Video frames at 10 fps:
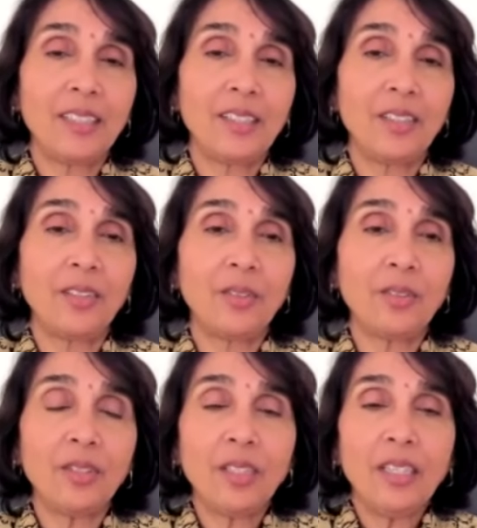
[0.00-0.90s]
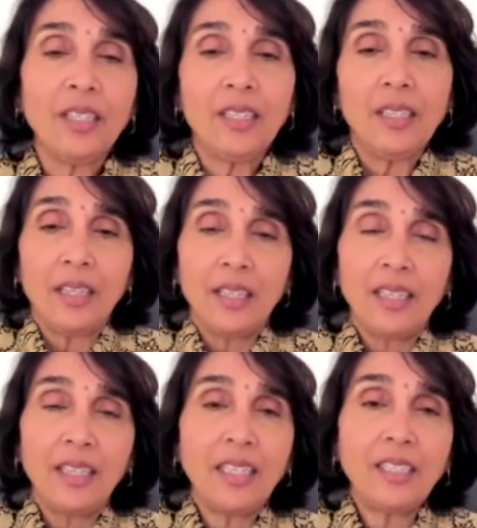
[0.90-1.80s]
You know,
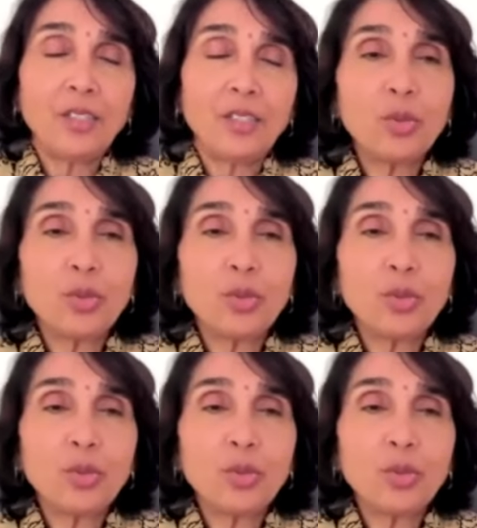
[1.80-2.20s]
it's too